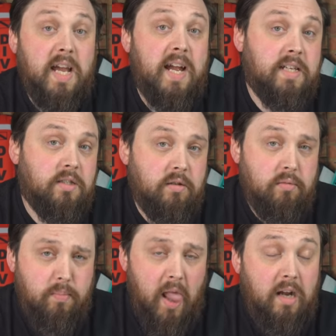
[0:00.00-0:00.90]

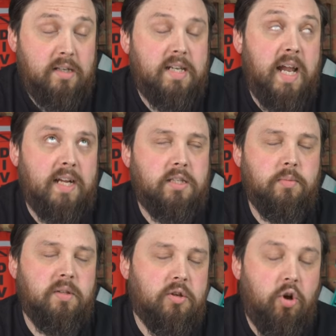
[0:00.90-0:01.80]

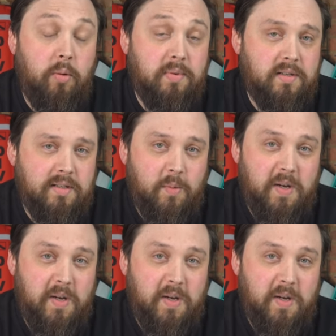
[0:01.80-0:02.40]
tangible copy as